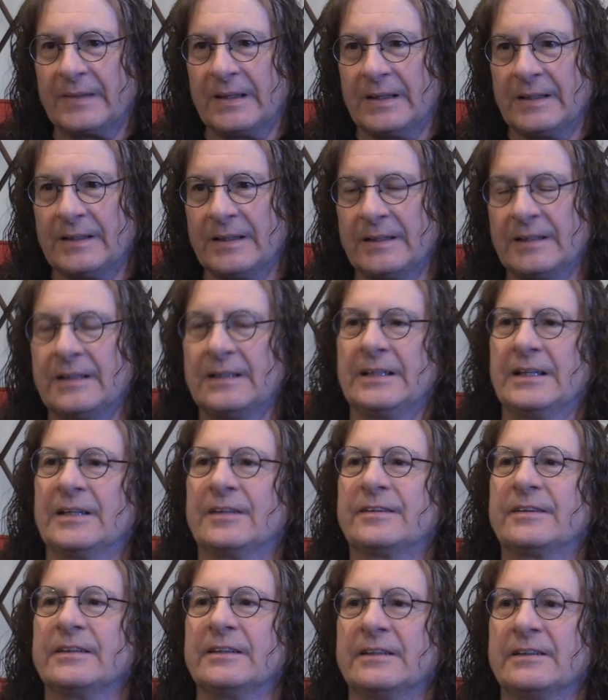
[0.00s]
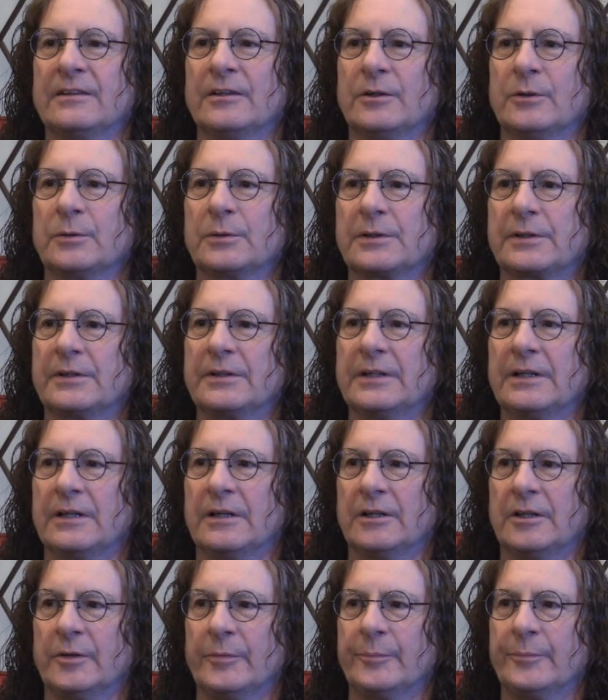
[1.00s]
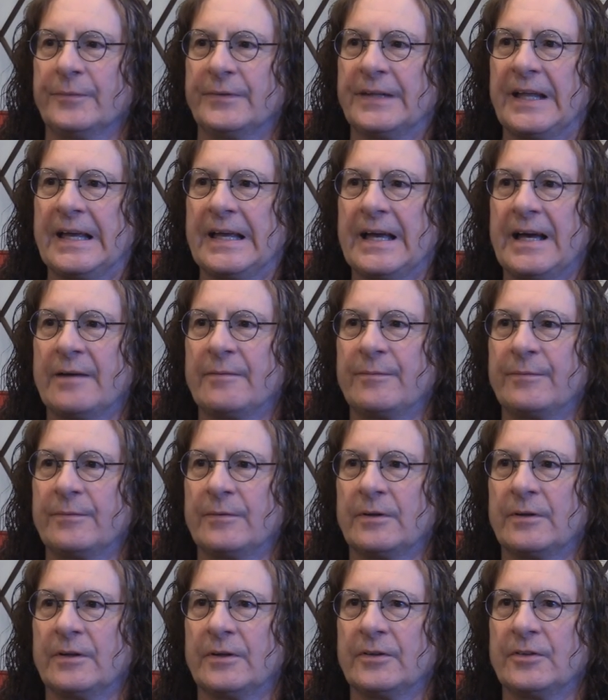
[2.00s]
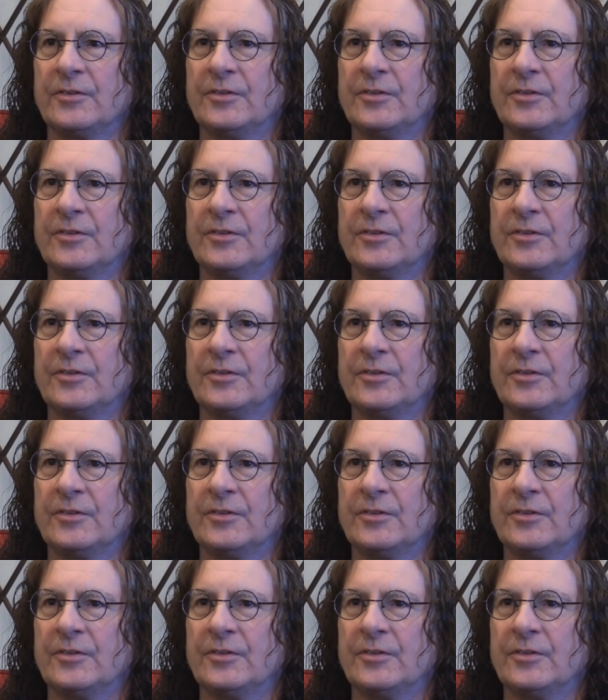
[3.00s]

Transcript: And then the next thing you know, um, they have uh,